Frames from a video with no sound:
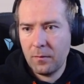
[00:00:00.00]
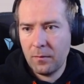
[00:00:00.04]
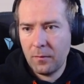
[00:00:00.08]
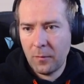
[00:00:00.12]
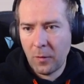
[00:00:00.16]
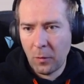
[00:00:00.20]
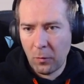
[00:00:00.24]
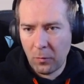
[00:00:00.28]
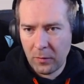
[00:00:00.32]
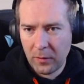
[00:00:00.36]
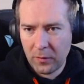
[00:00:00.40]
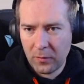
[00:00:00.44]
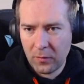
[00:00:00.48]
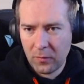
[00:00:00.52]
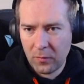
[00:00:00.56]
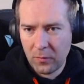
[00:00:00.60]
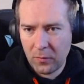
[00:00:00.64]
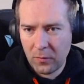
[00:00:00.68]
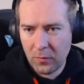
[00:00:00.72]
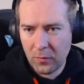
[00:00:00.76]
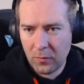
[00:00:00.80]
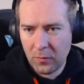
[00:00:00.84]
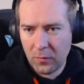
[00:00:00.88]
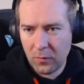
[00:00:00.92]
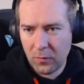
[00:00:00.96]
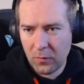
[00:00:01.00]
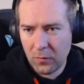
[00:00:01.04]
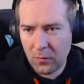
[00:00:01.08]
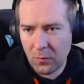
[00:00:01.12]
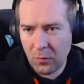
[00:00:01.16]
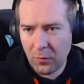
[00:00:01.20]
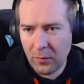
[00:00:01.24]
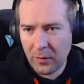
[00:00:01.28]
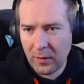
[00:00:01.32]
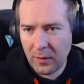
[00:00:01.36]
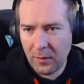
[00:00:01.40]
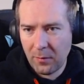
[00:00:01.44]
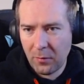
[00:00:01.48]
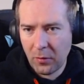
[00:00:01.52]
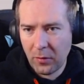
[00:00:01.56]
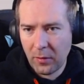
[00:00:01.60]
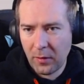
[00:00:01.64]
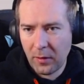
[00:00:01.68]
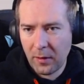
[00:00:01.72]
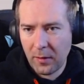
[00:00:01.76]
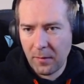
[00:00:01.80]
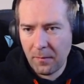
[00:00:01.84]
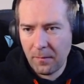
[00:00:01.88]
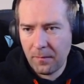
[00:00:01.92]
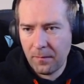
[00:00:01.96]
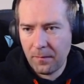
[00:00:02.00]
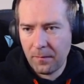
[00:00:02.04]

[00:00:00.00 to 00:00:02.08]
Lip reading: No, let's just do some quick debugging here.